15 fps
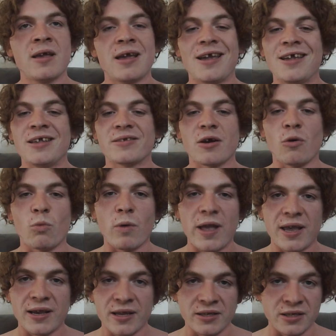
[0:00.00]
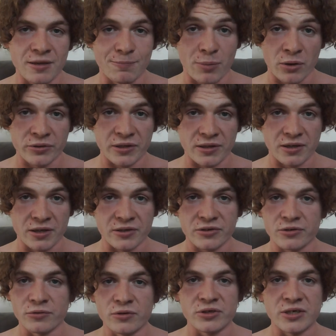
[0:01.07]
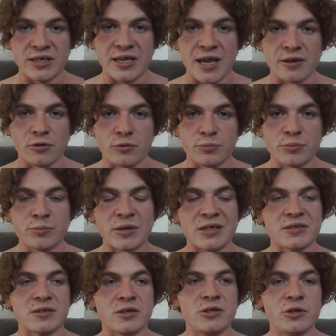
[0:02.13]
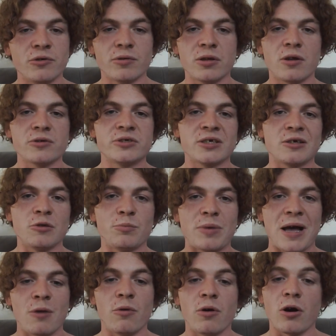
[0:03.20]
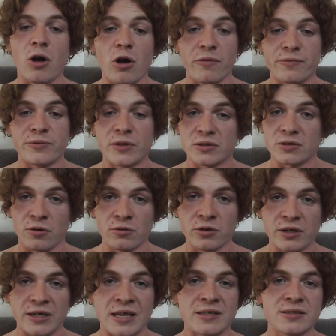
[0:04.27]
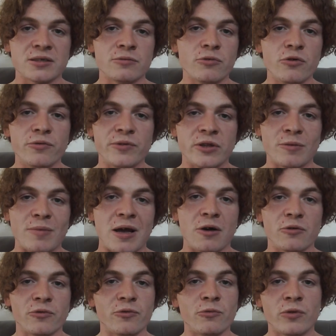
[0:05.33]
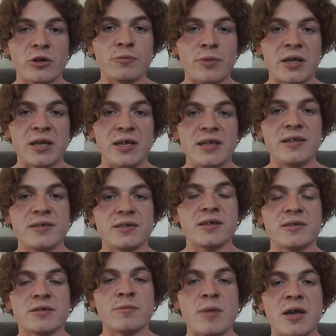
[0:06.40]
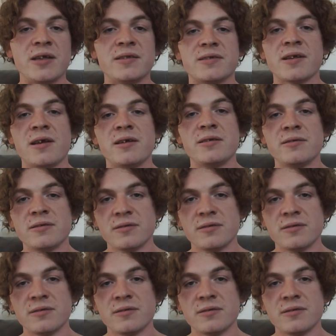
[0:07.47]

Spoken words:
is awaken your body as soon as you get up, because the neurological power of the tongue against the roof of the mouth will be easier to maintain,